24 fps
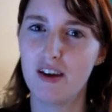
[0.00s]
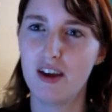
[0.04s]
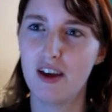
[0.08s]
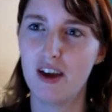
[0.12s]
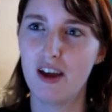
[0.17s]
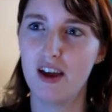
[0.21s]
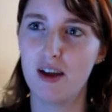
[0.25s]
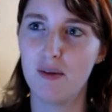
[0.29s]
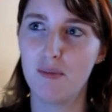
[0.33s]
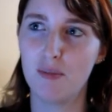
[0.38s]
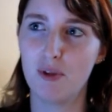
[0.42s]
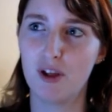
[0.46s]

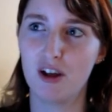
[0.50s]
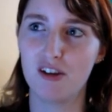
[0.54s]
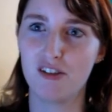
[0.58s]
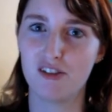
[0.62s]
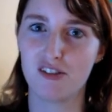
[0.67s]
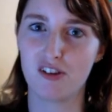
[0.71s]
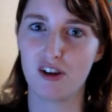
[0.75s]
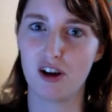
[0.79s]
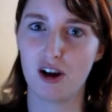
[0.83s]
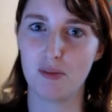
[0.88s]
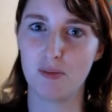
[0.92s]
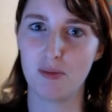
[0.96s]
And plus,
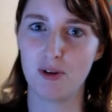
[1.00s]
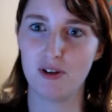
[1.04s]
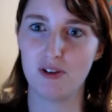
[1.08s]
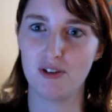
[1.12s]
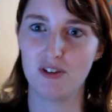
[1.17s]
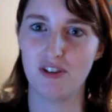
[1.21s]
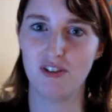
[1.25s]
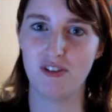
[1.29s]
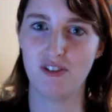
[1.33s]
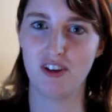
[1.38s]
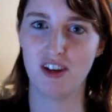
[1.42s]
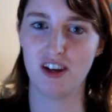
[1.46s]

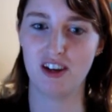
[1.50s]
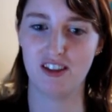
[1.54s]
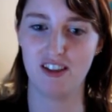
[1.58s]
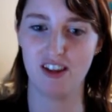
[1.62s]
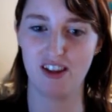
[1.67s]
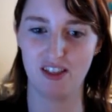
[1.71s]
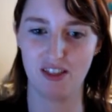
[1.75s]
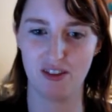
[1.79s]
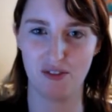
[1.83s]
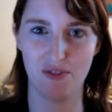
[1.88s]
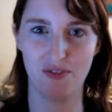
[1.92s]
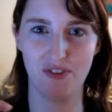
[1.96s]
carpet, you can get
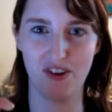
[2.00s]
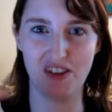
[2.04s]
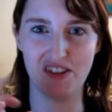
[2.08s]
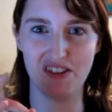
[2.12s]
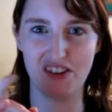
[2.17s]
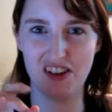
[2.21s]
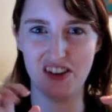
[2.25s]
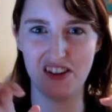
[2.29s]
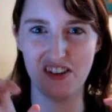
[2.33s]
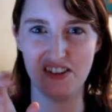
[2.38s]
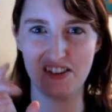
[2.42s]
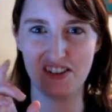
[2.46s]
like the
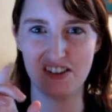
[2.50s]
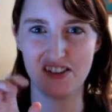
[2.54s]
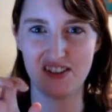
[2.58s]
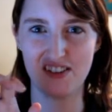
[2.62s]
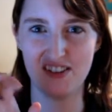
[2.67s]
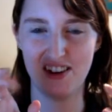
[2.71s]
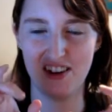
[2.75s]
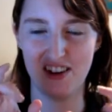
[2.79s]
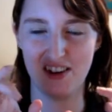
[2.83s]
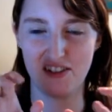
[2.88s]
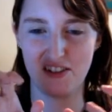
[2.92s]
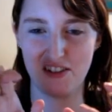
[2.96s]
fuzzies
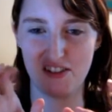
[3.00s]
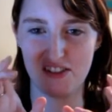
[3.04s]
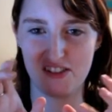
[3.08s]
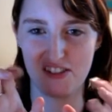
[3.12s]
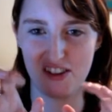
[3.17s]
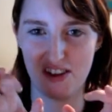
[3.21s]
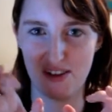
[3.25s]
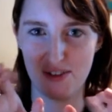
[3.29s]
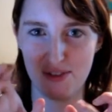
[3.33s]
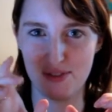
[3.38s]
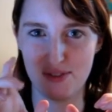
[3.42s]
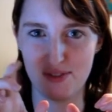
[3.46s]
on your
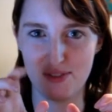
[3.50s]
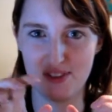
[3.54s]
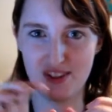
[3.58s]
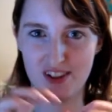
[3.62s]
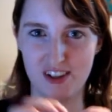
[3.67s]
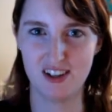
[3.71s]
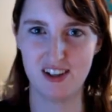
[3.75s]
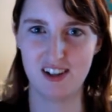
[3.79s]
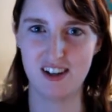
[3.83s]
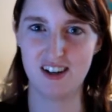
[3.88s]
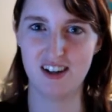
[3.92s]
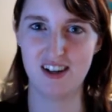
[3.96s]
stuff,
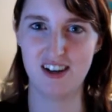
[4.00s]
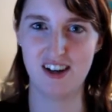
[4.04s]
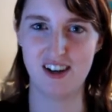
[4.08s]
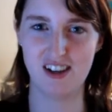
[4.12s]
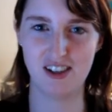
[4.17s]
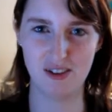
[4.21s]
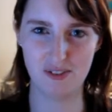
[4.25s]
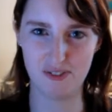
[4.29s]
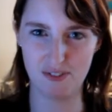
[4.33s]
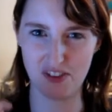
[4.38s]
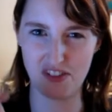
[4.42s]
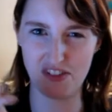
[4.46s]
and
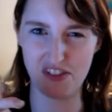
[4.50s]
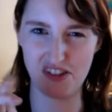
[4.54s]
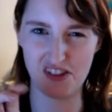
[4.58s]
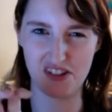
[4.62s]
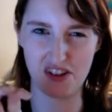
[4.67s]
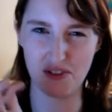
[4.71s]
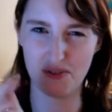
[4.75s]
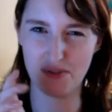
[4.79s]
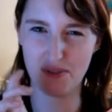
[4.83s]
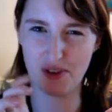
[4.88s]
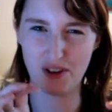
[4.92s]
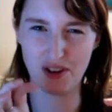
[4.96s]
the fuzzies
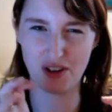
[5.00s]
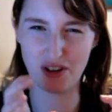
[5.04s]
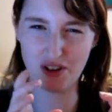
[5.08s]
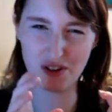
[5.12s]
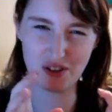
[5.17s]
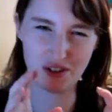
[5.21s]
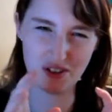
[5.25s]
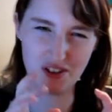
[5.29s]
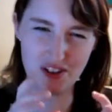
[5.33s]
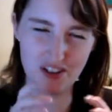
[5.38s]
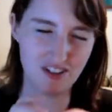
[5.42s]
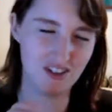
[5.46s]
aren't very
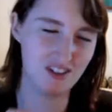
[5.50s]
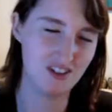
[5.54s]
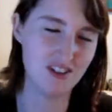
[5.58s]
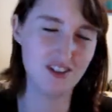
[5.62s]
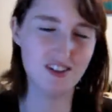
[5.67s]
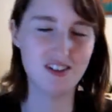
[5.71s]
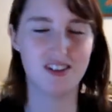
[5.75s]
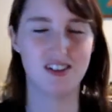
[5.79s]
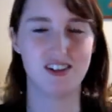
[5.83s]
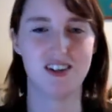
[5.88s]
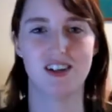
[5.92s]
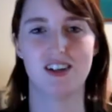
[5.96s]
good.
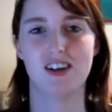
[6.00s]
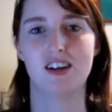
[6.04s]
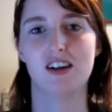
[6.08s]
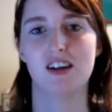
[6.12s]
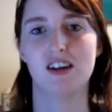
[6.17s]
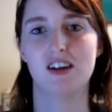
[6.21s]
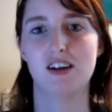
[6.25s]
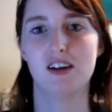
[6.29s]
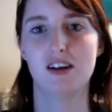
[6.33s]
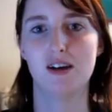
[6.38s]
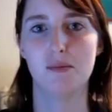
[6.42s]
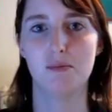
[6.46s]

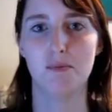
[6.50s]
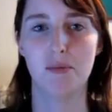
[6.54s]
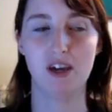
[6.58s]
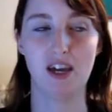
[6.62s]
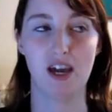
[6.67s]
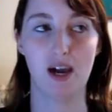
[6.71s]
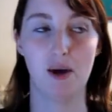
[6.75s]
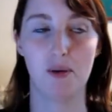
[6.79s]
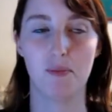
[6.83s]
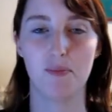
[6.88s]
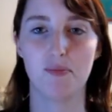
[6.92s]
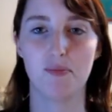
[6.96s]
But yeah.